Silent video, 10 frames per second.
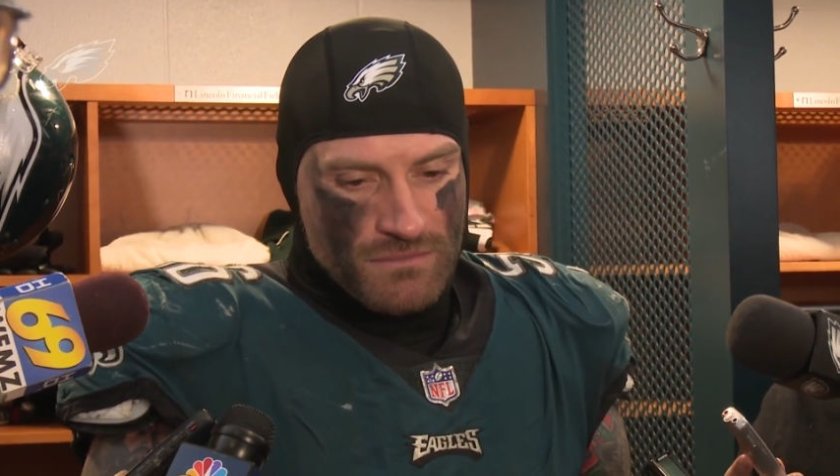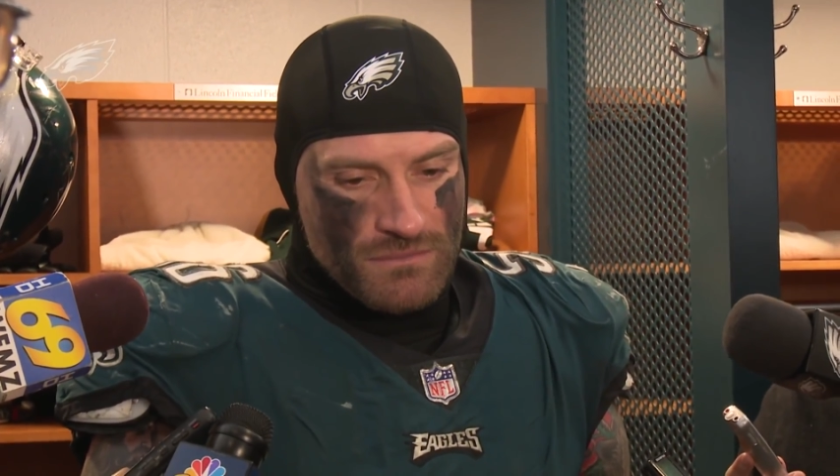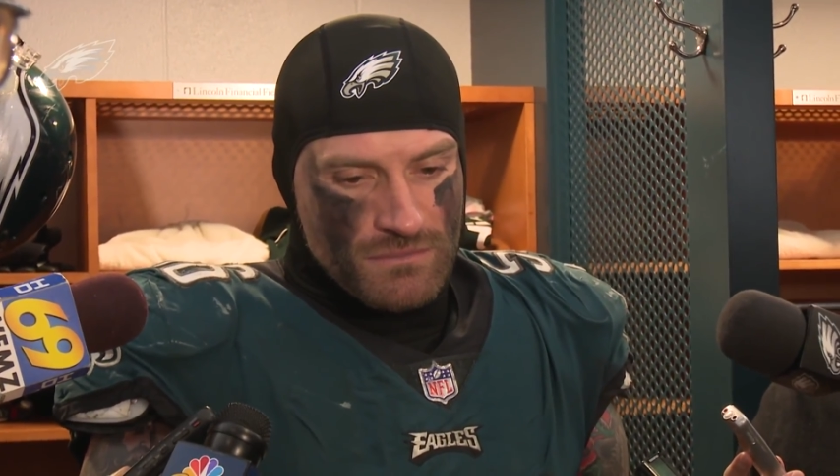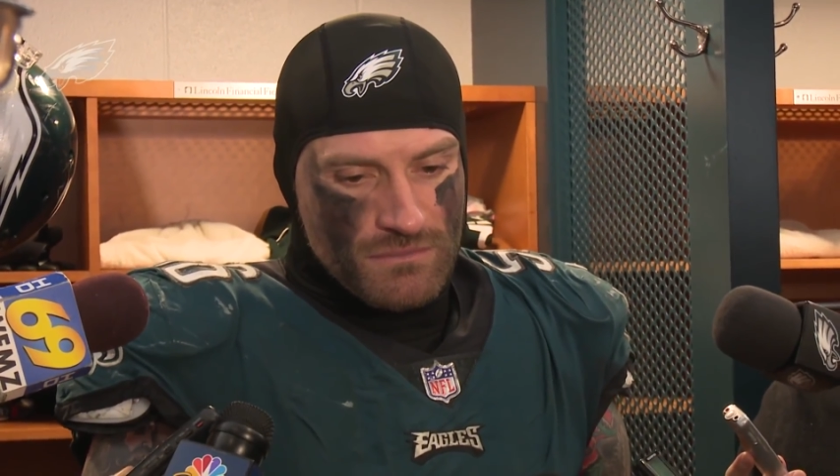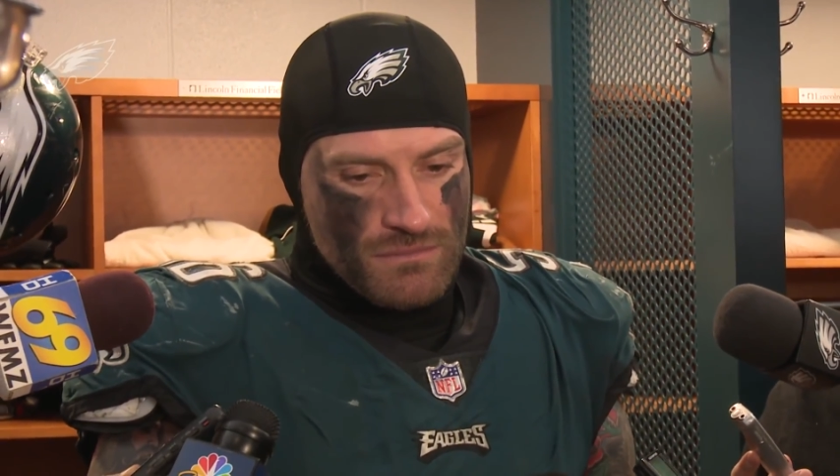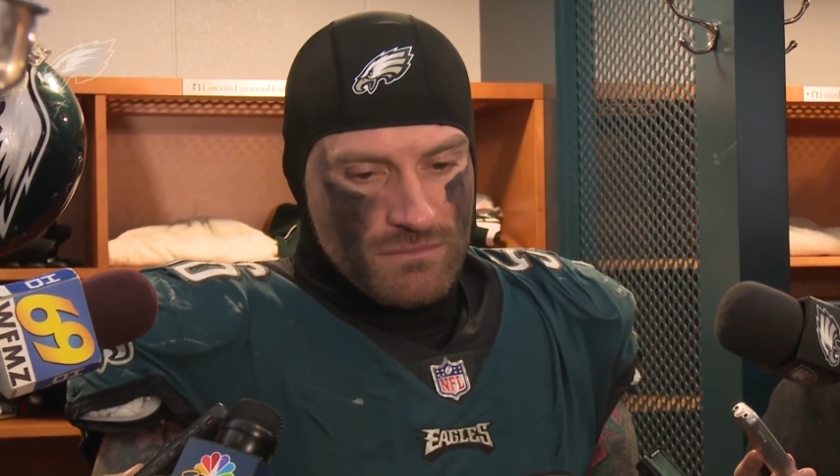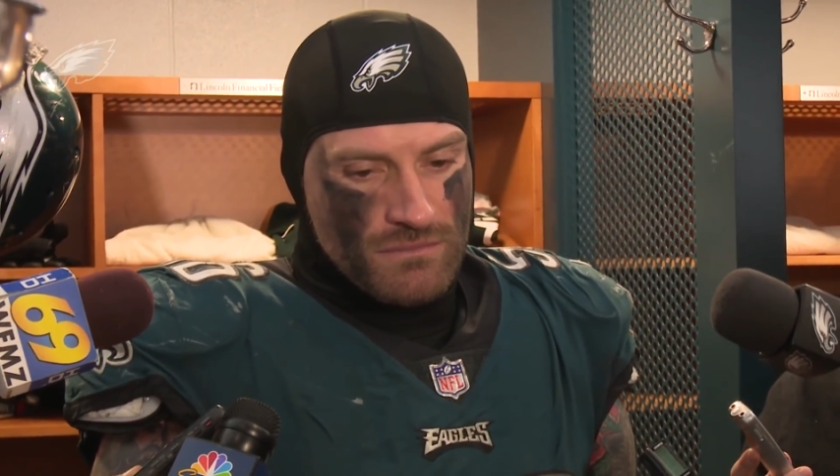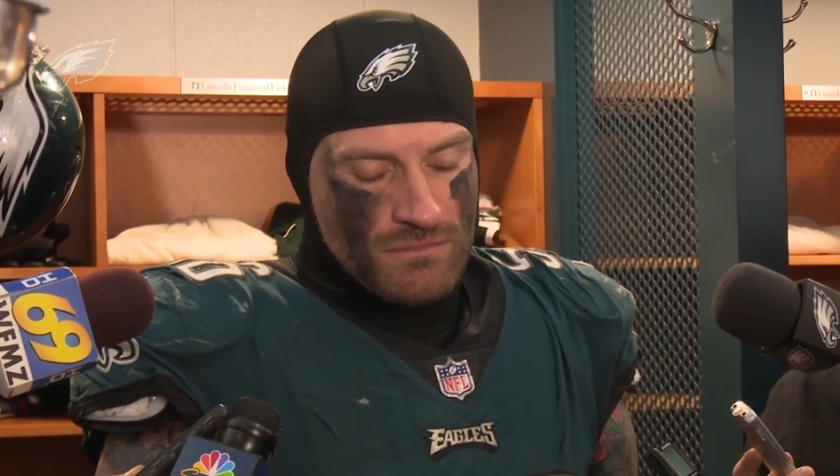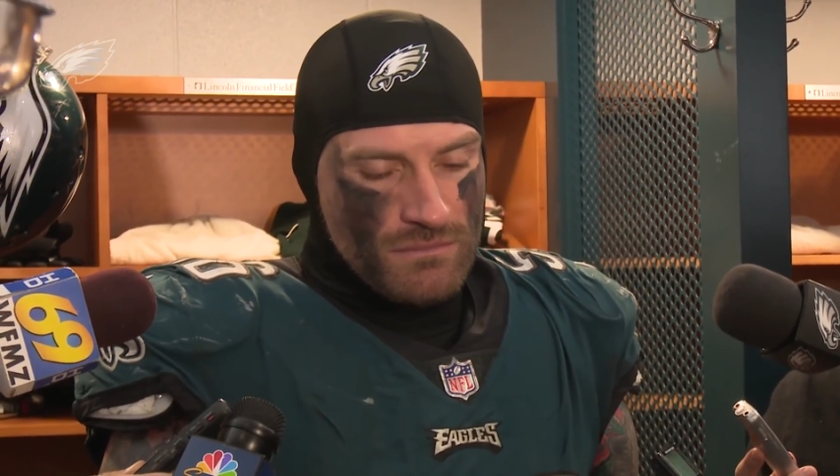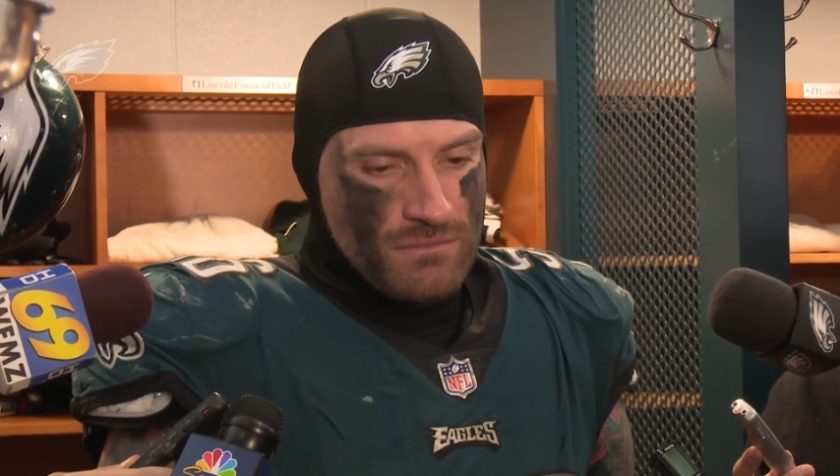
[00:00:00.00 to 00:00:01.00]
guys who haven't
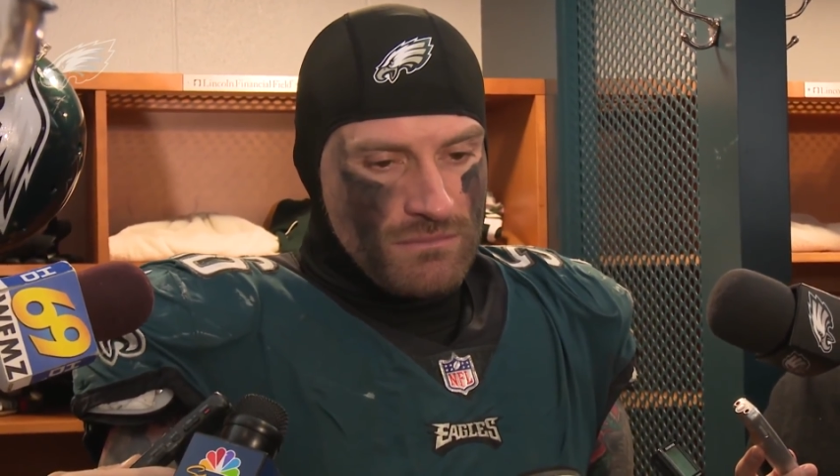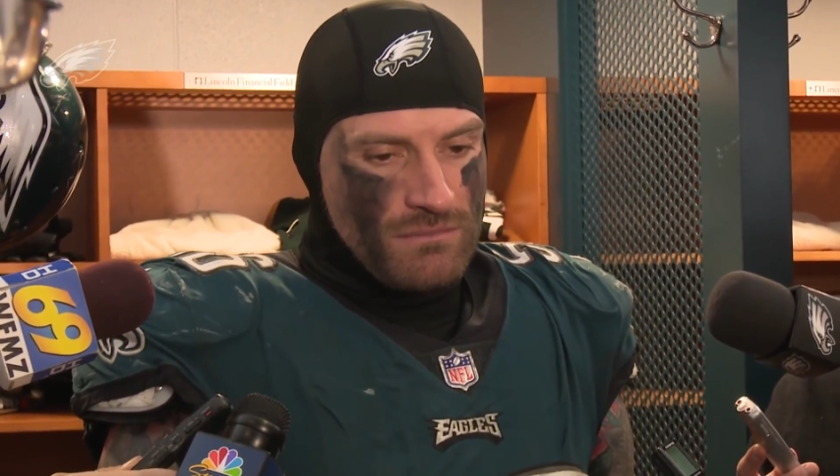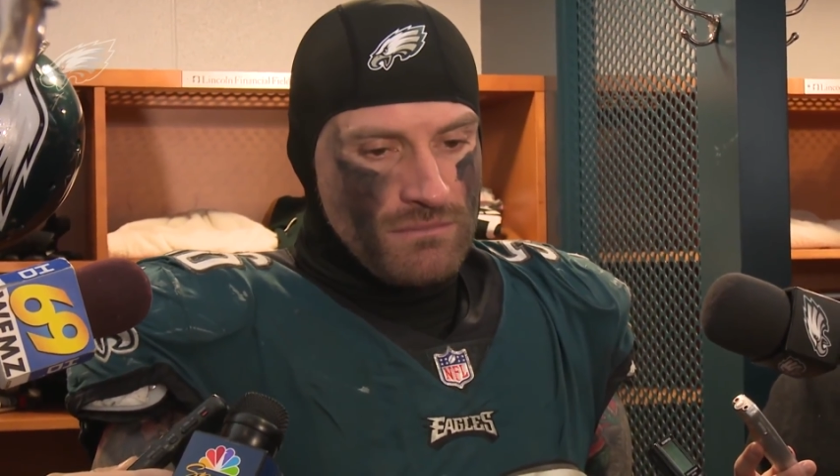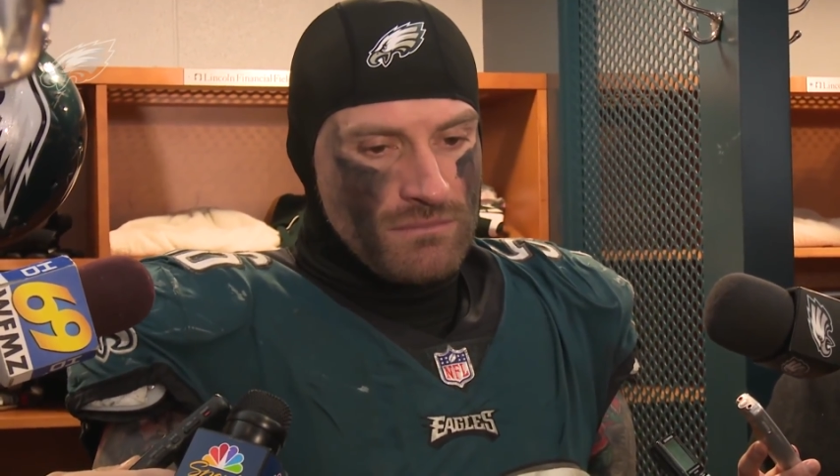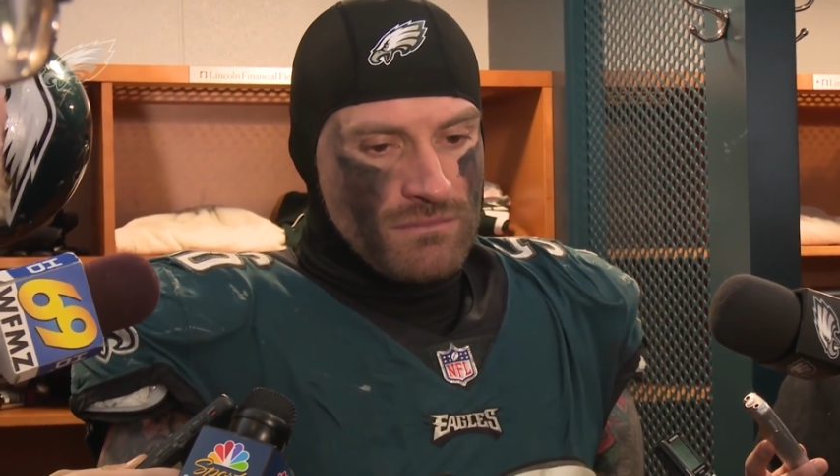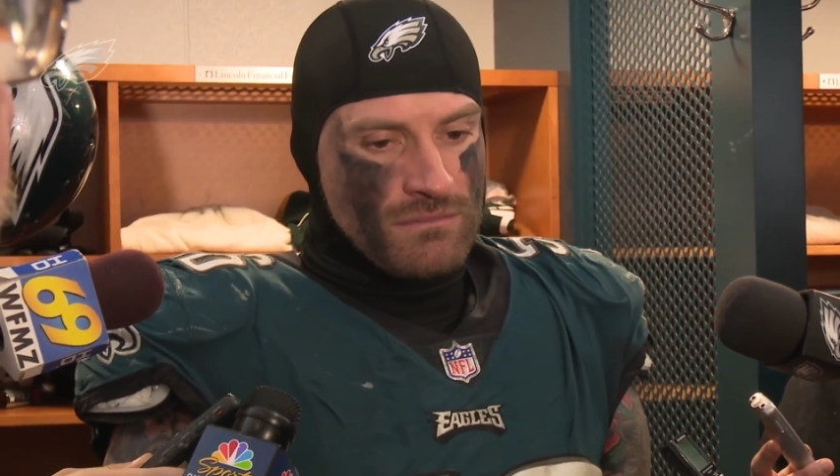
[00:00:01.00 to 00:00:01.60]
gotten a lot of snaps,